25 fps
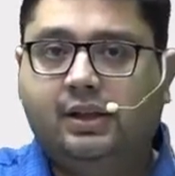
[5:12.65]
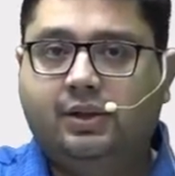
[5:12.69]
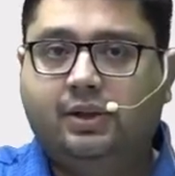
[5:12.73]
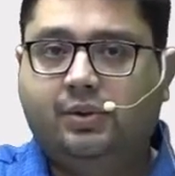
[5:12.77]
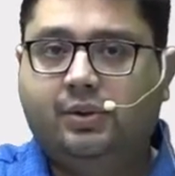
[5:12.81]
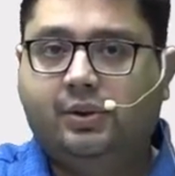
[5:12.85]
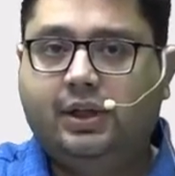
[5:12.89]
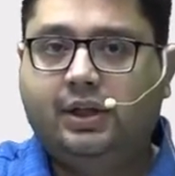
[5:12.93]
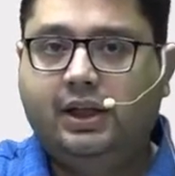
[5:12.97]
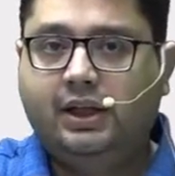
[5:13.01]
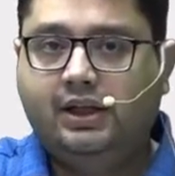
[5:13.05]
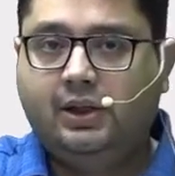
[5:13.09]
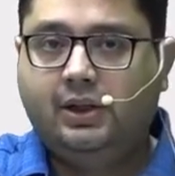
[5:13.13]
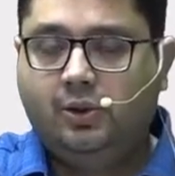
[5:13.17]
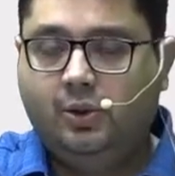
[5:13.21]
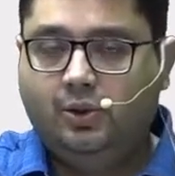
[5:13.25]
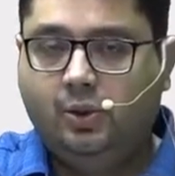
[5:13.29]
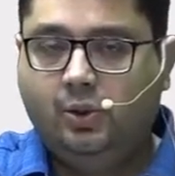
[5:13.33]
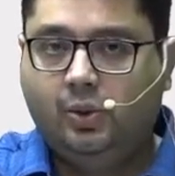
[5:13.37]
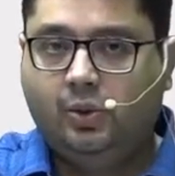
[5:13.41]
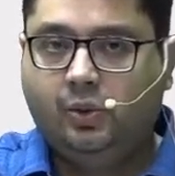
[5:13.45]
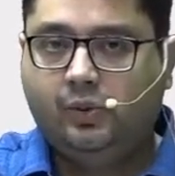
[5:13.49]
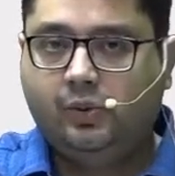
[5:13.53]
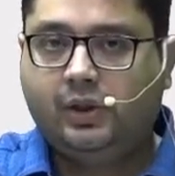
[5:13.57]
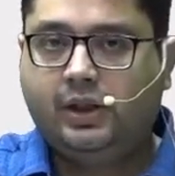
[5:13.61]
okay,
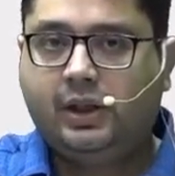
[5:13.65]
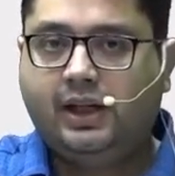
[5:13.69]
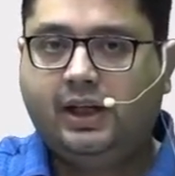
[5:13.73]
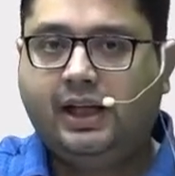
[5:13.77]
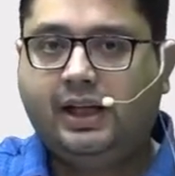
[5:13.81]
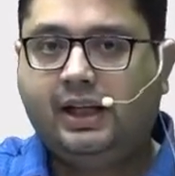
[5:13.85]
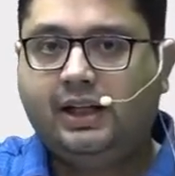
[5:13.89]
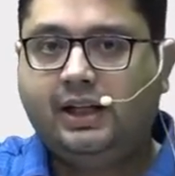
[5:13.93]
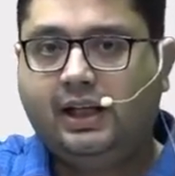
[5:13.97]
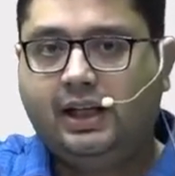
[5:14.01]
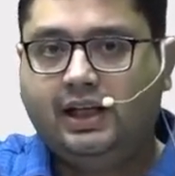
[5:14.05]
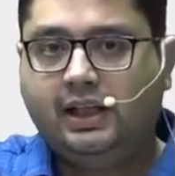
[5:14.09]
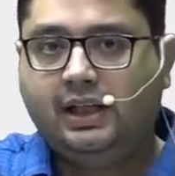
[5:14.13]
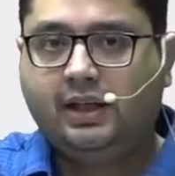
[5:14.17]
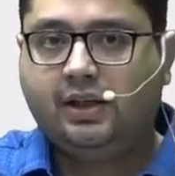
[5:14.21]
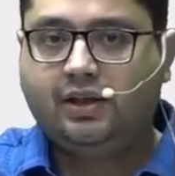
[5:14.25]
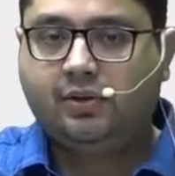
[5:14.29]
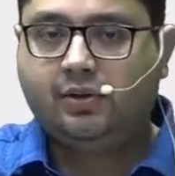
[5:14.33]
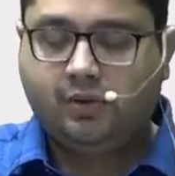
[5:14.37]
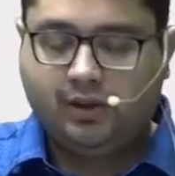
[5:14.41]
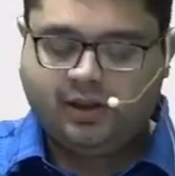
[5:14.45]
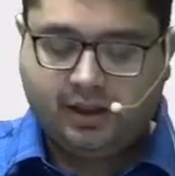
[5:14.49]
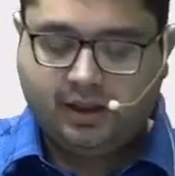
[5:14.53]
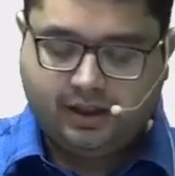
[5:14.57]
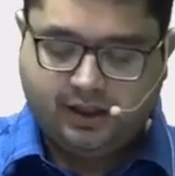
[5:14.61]
lower and inner
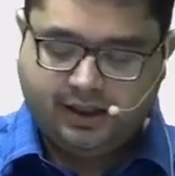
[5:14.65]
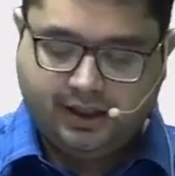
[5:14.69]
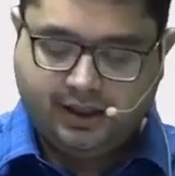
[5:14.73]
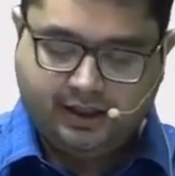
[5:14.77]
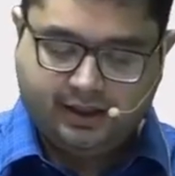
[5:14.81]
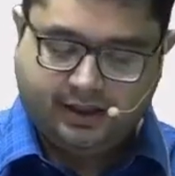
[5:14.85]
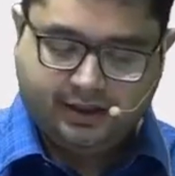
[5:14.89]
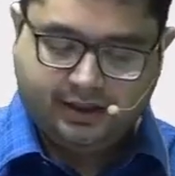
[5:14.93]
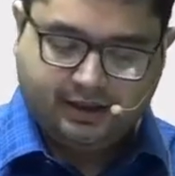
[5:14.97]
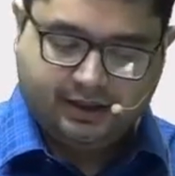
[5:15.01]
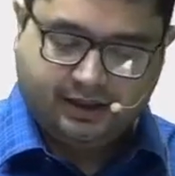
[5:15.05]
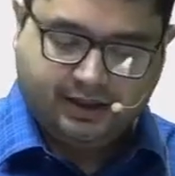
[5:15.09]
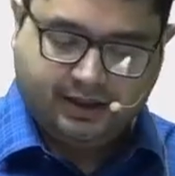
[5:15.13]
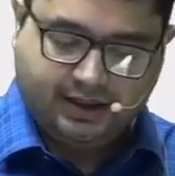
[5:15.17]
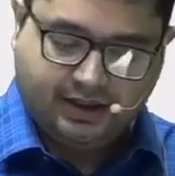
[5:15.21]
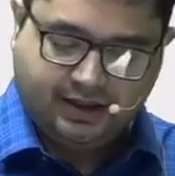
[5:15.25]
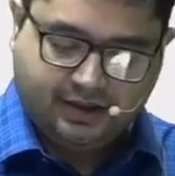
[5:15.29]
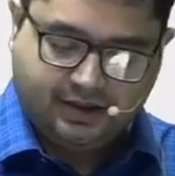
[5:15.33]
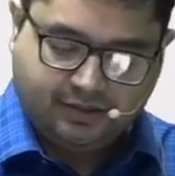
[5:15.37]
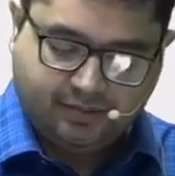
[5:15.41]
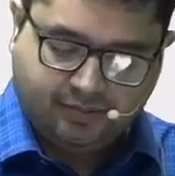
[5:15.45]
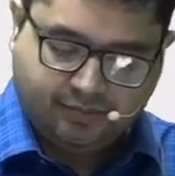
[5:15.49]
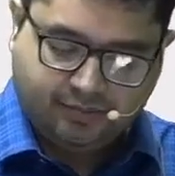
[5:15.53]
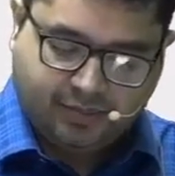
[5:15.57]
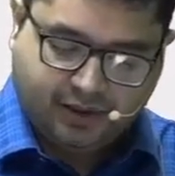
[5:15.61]
quadrant,
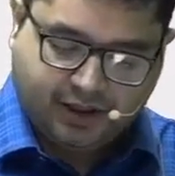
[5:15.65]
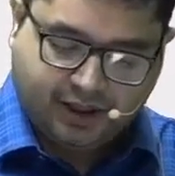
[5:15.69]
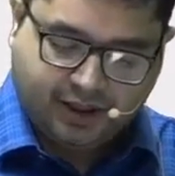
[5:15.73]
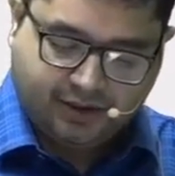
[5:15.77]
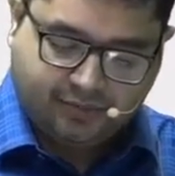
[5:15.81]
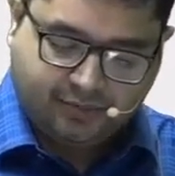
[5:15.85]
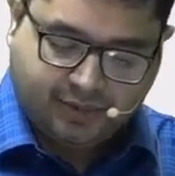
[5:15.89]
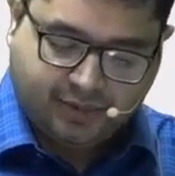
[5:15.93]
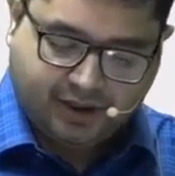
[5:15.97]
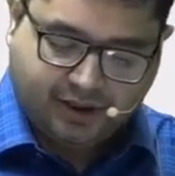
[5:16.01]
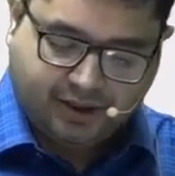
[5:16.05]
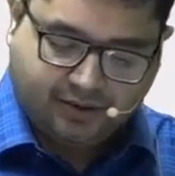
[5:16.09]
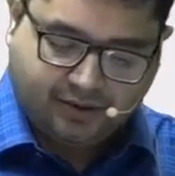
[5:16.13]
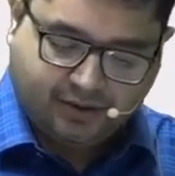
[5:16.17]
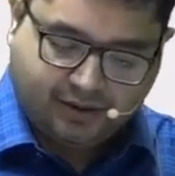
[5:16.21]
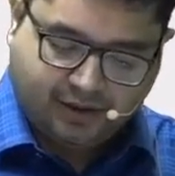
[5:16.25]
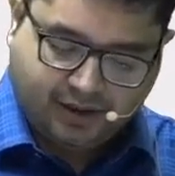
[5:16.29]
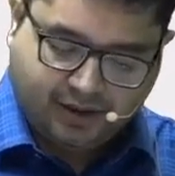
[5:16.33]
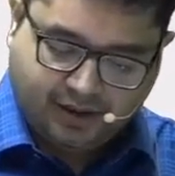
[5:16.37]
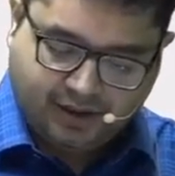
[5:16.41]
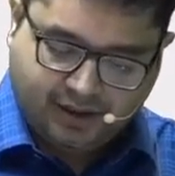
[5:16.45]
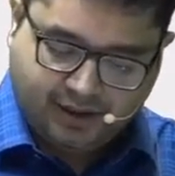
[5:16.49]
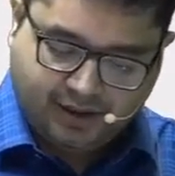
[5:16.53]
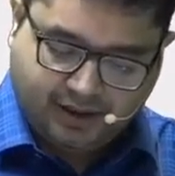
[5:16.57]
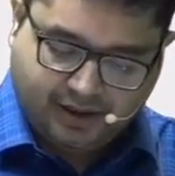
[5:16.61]
this part
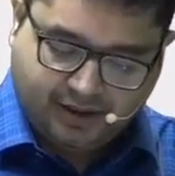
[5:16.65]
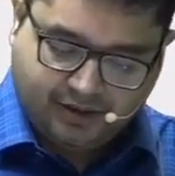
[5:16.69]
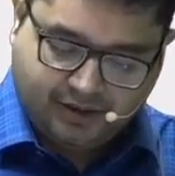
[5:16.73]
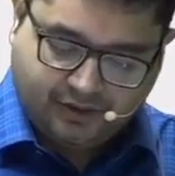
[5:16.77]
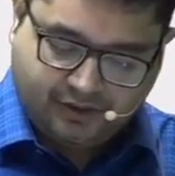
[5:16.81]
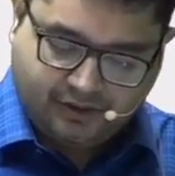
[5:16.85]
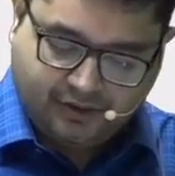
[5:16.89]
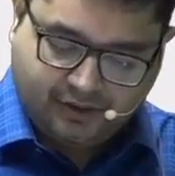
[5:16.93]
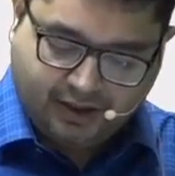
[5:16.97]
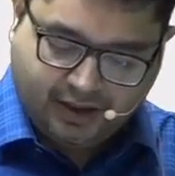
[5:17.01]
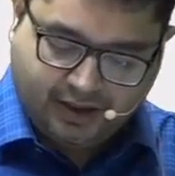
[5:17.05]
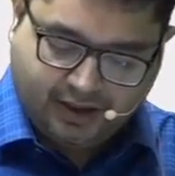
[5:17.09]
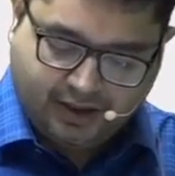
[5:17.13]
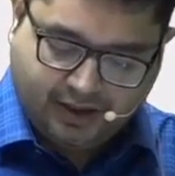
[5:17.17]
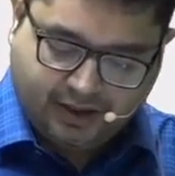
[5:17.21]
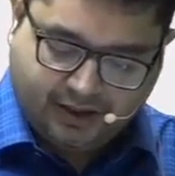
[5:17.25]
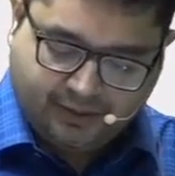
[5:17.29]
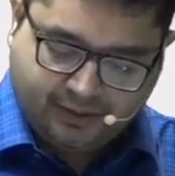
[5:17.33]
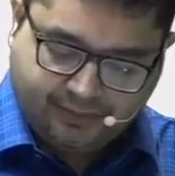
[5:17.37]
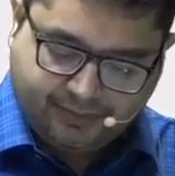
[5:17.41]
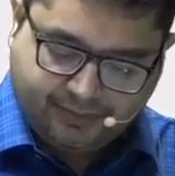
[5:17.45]
particularly is draining